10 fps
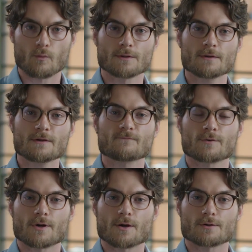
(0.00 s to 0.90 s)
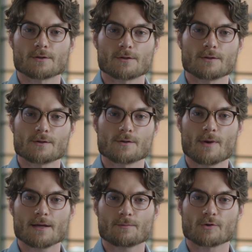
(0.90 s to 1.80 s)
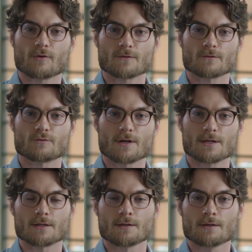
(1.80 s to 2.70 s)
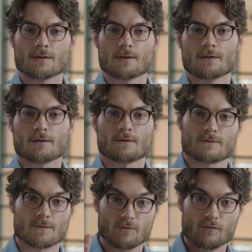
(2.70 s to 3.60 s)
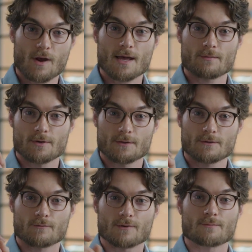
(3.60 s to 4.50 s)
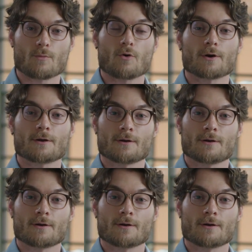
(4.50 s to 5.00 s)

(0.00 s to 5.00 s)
When looking for an article, you might come across the dreaded subscribe to read more.